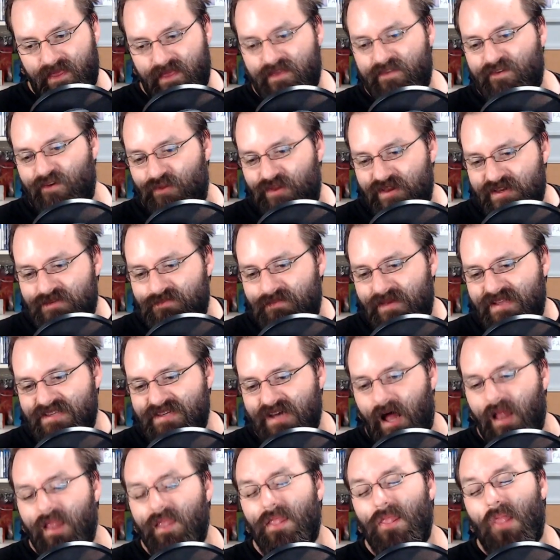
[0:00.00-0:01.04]
So this means
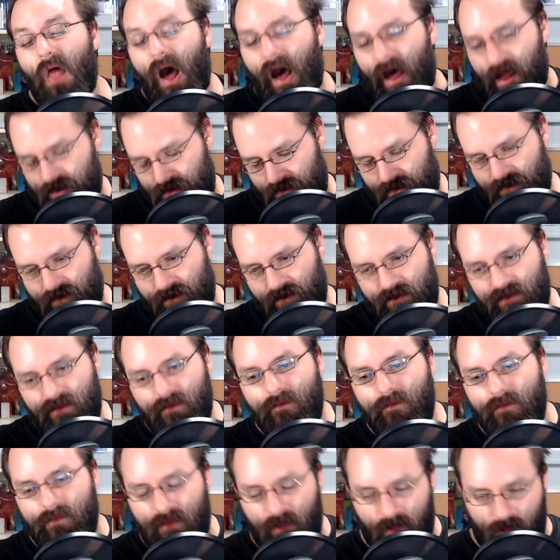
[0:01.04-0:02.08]
a lot
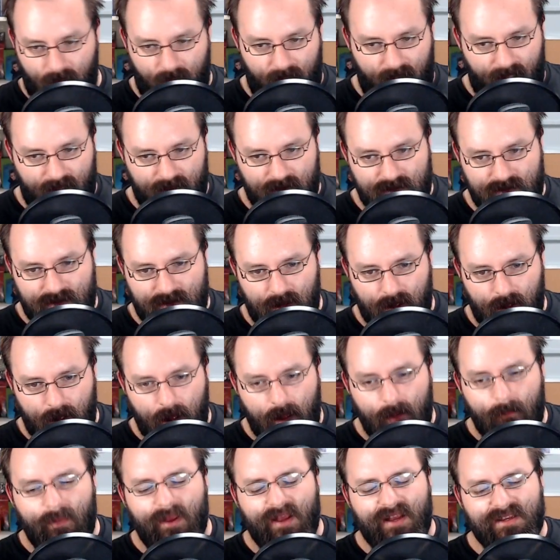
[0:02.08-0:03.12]
to Linux,
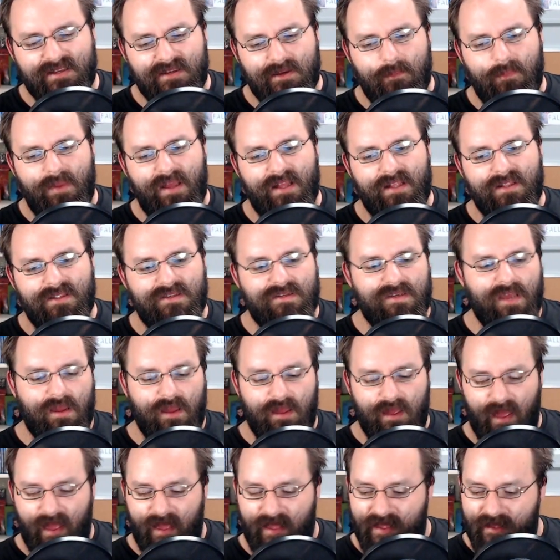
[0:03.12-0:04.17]
because it means
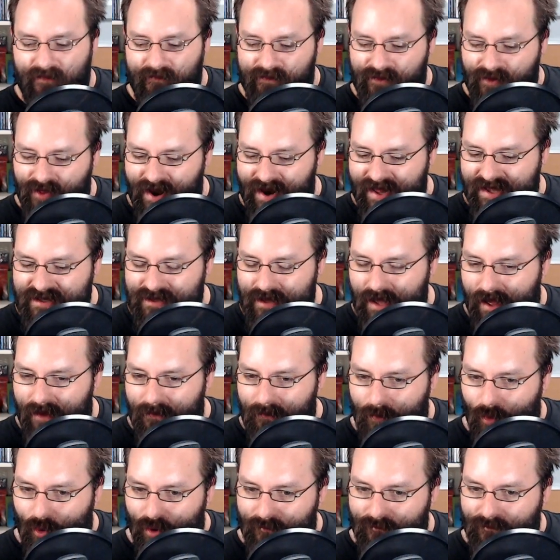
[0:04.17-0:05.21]
it gives Linux a
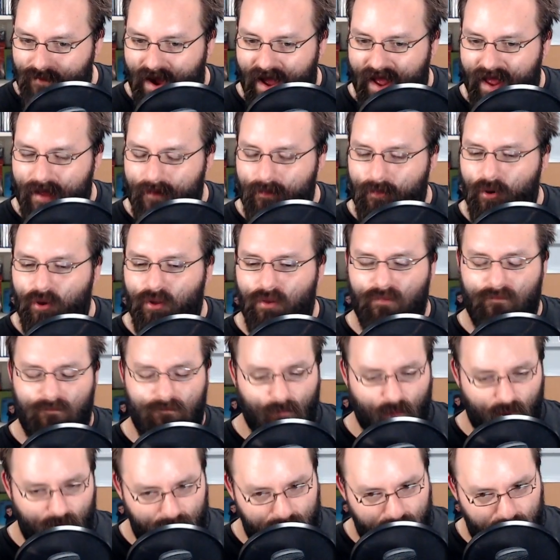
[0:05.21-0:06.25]
more viable,
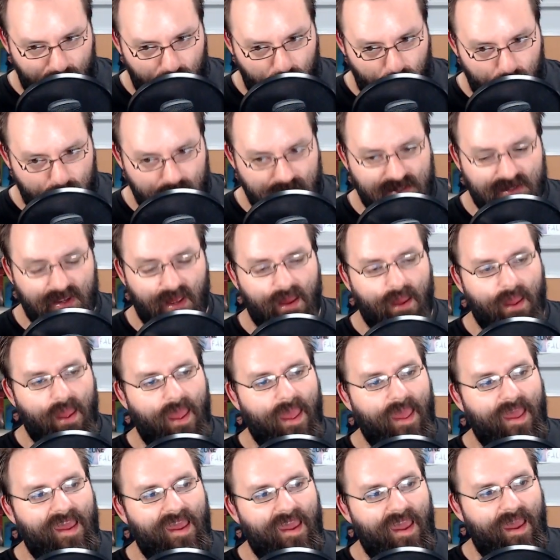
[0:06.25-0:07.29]
more views,
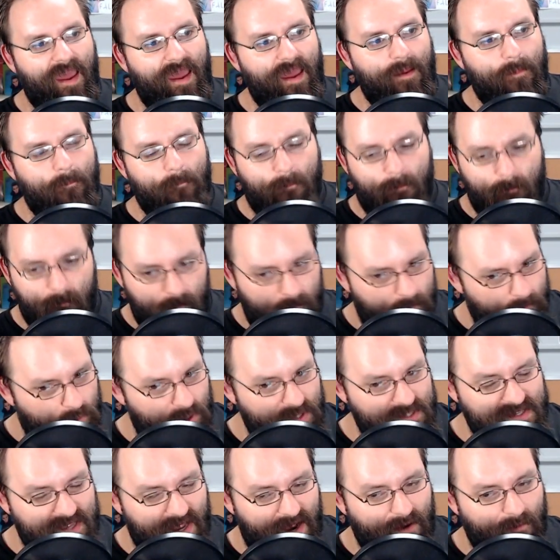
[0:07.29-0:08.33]

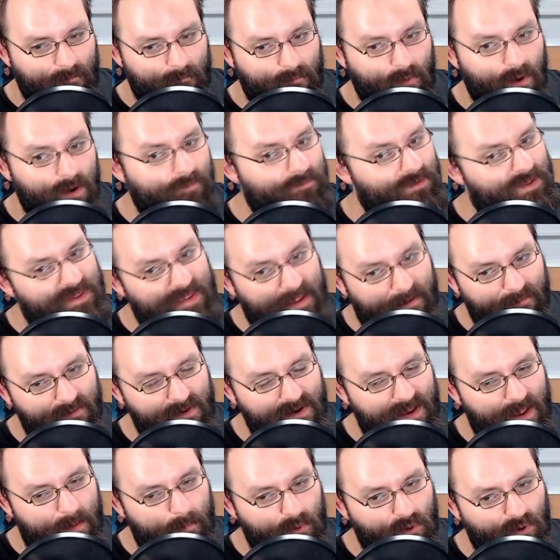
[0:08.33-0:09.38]
puts it out in front of a different
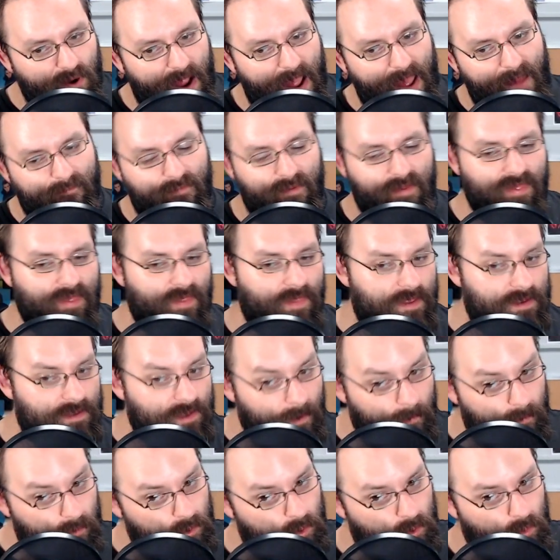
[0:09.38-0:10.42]
demographic than the
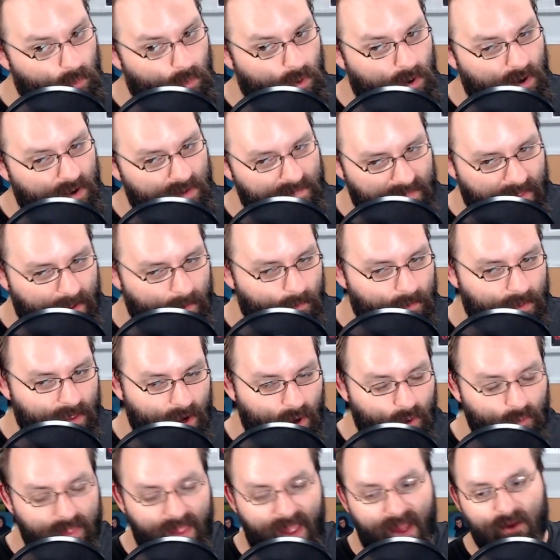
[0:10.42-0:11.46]
typical one that, you
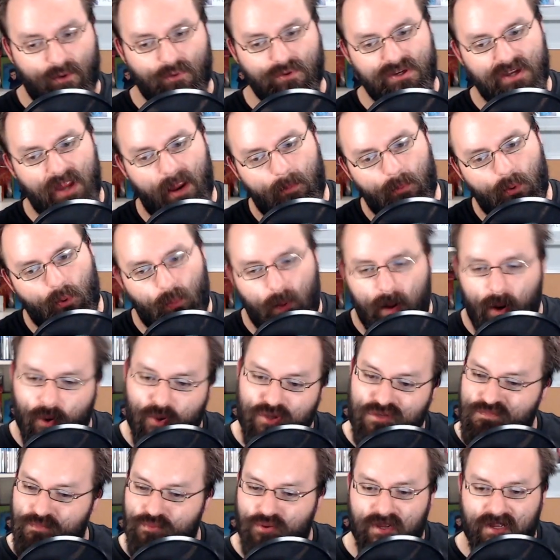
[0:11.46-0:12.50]
know, the echo chamber we
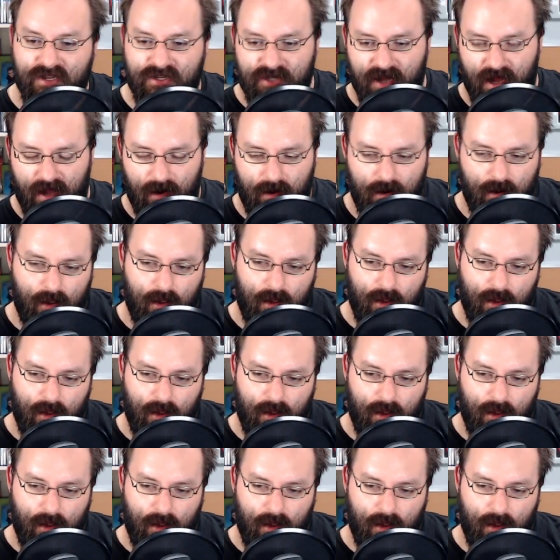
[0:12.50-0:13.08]
always preach in,